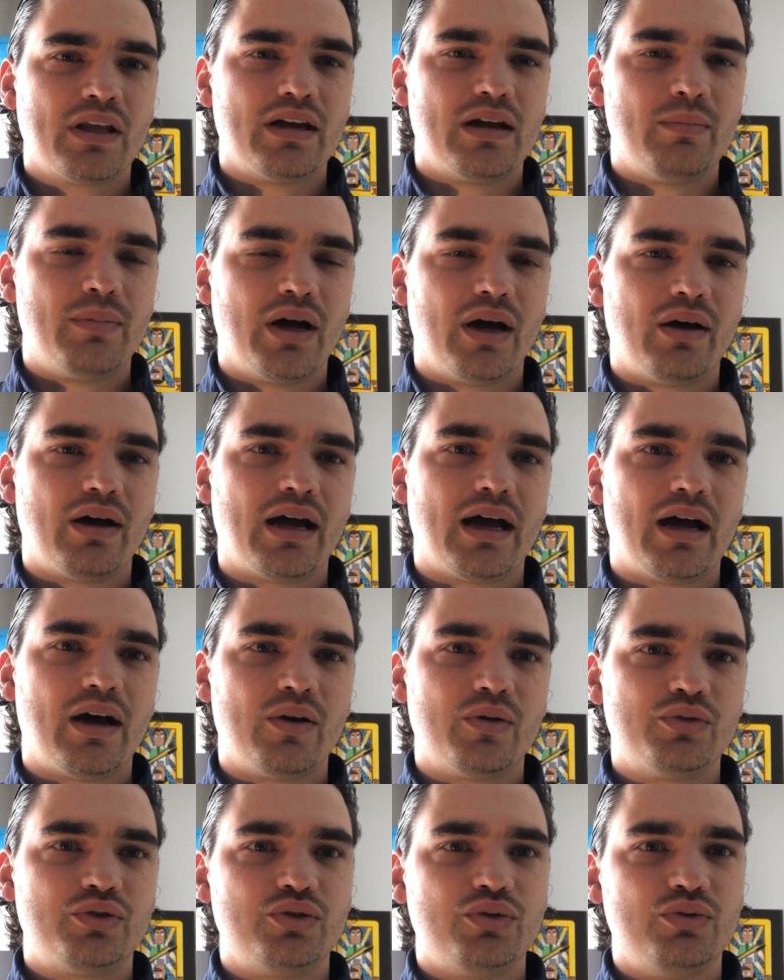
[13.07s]
about
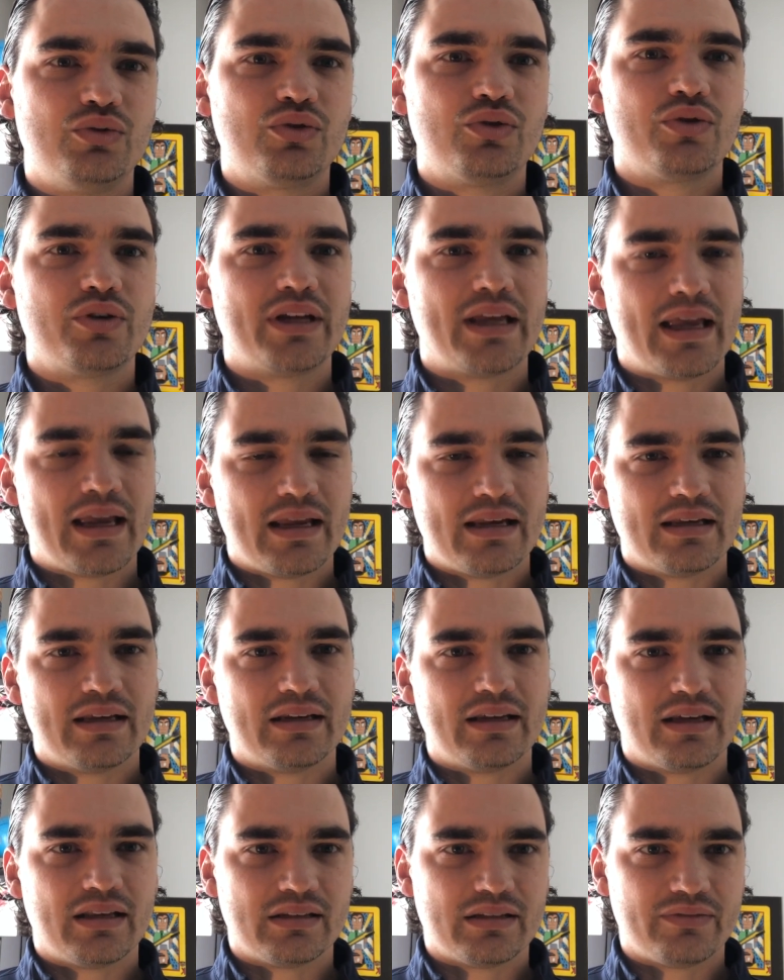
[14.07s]
how to create
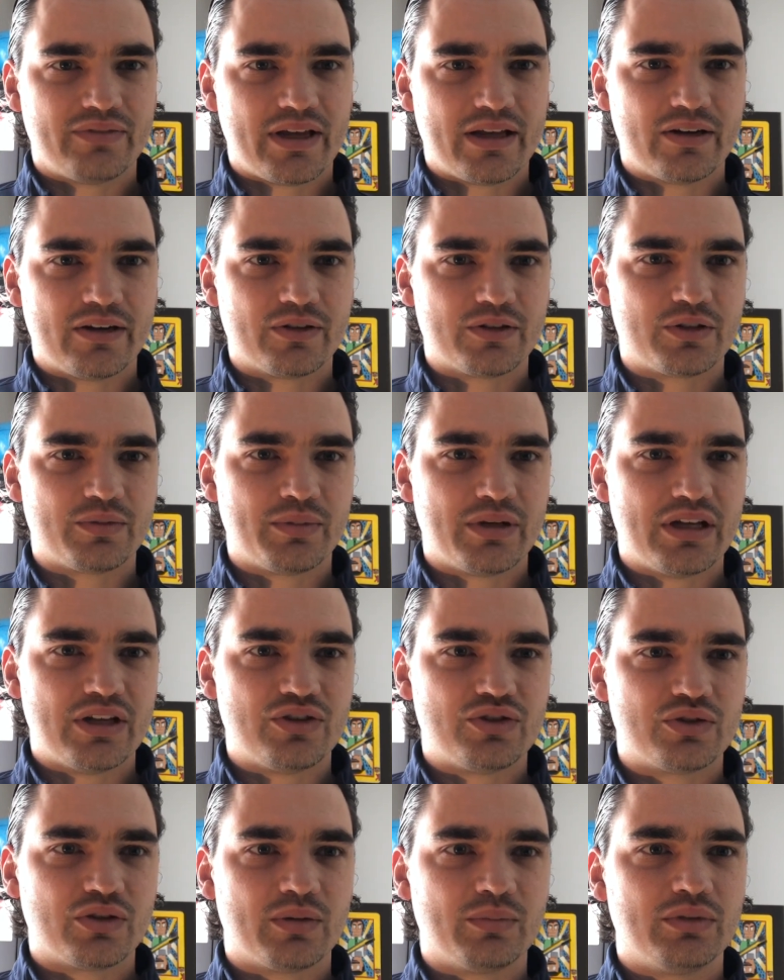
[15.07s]
an elevator
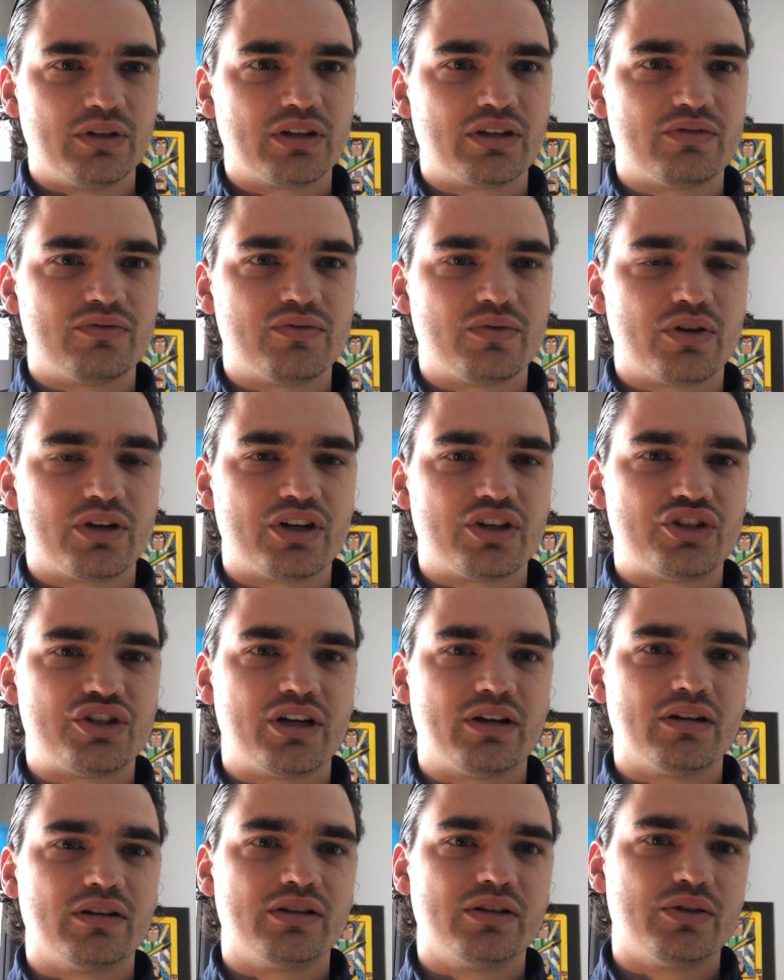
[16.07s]
speech. So I'm looking forward to
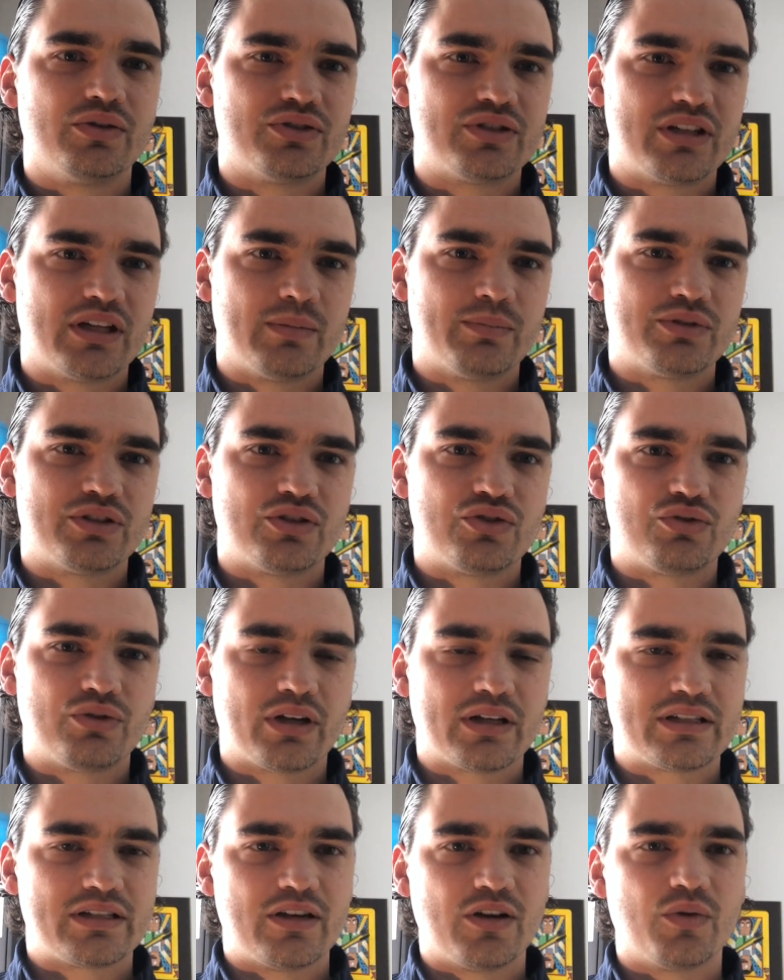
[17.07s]
sharing those tips and
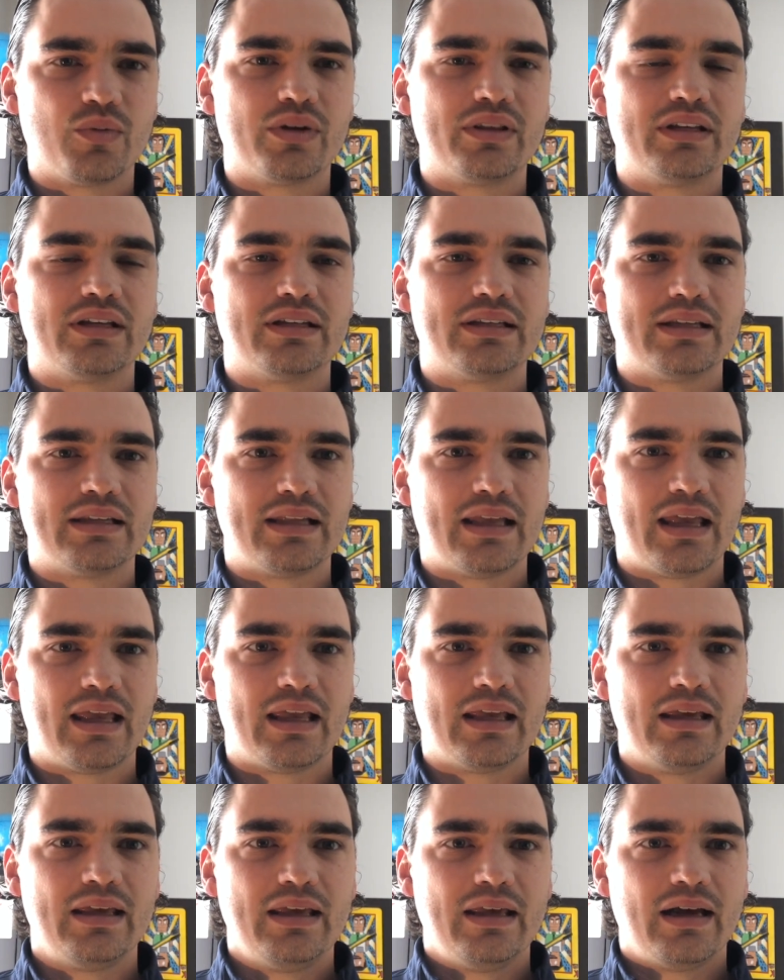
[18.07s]
tricks here with you
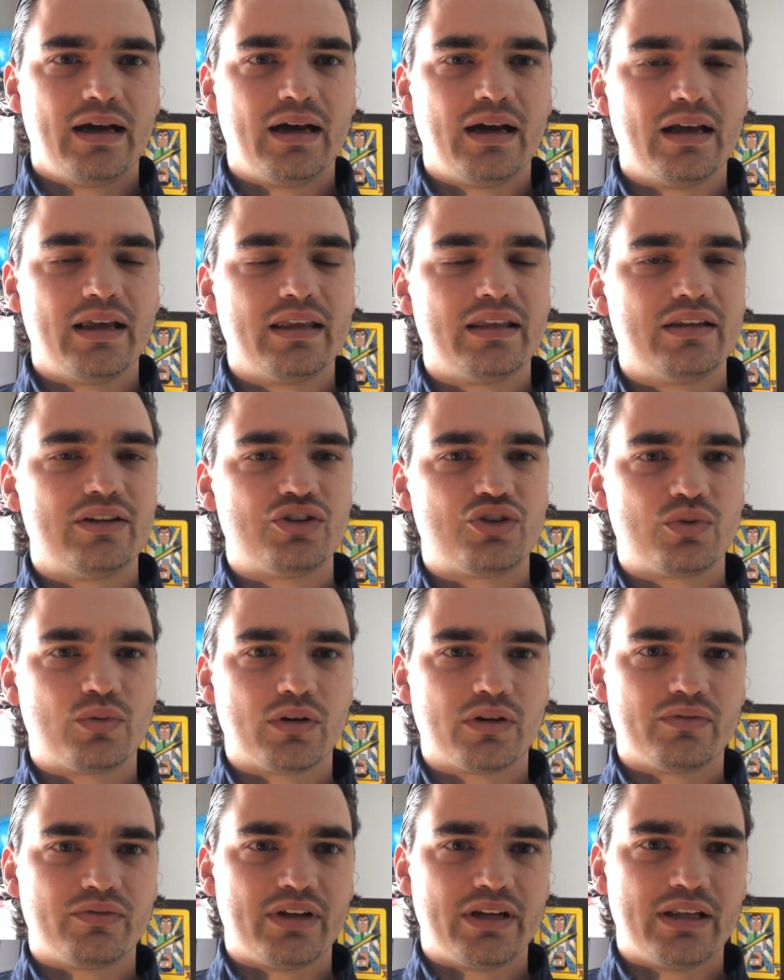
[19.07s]
today in this
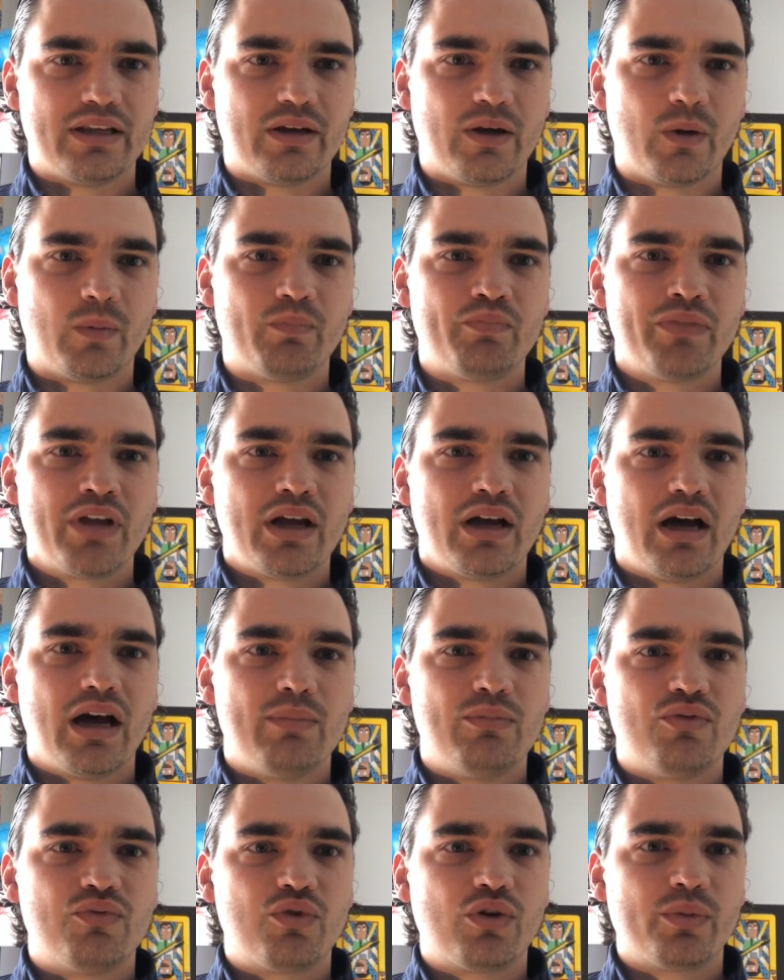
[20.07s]
short video.
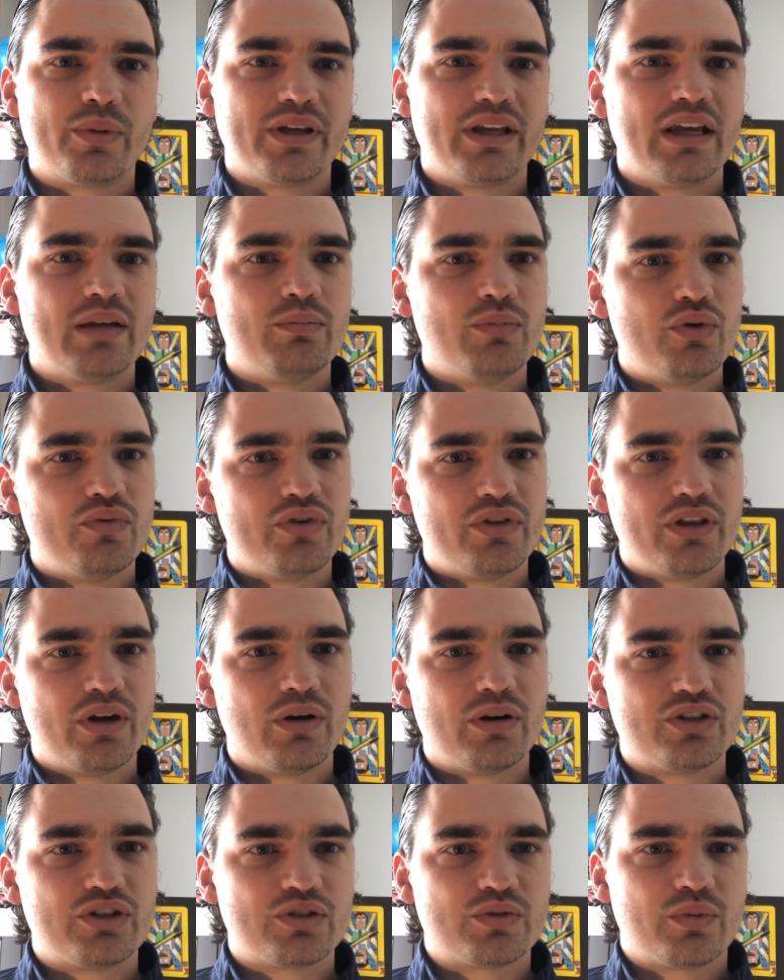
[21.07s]
Before we get moving
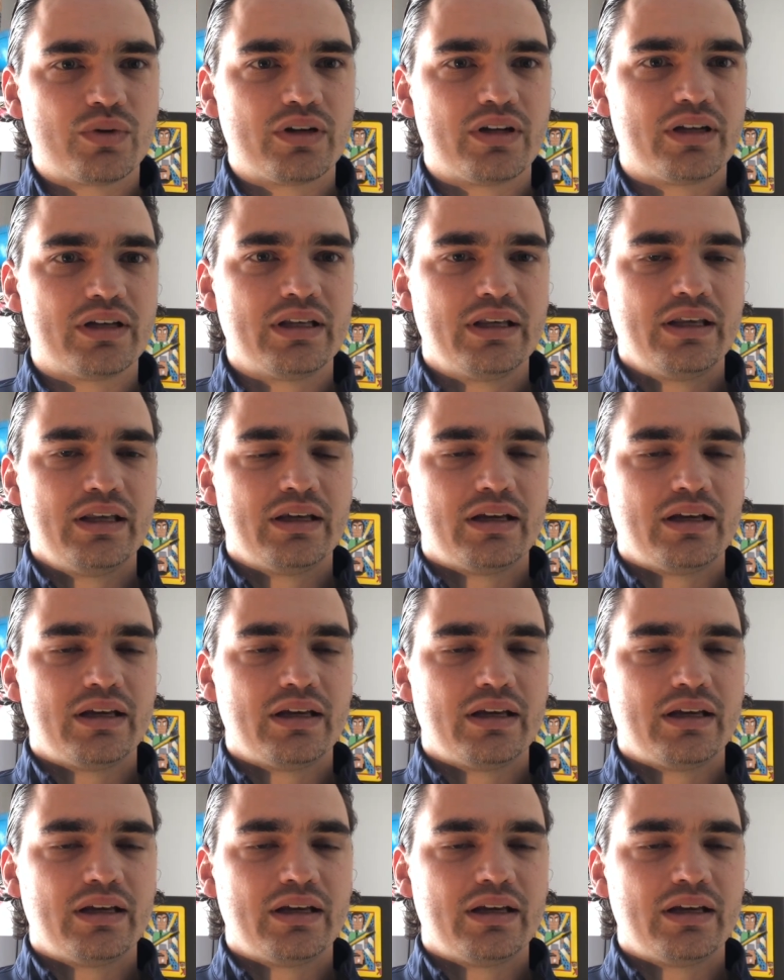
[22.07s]
though, I just want to